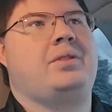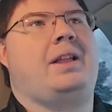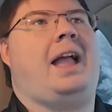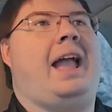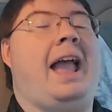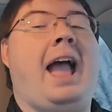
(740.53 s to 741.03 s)

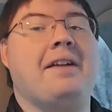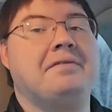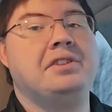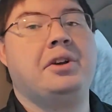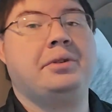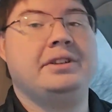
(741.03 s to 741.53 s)
I have
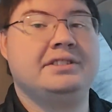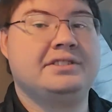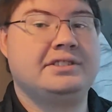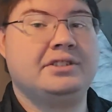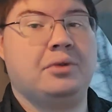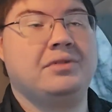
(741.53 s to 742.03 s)

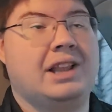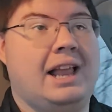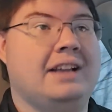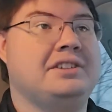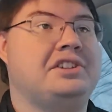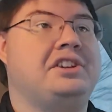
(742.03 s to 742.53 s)
noticed over the
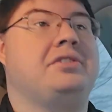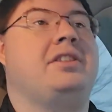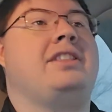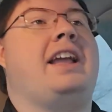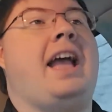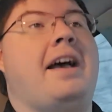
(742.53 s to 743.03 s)
last year
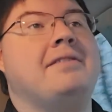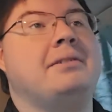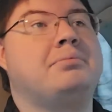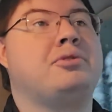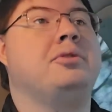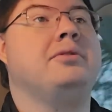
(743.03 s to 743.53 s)
that they have
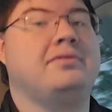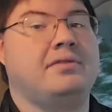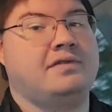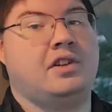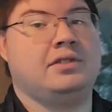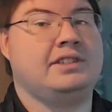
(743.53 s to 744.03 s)
improved
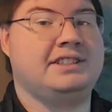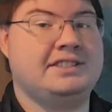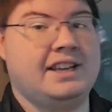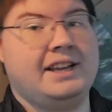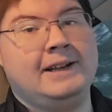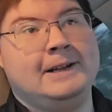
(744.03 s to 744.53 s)
Vivaldi
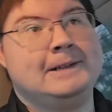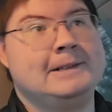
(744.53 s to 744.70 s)
Sync,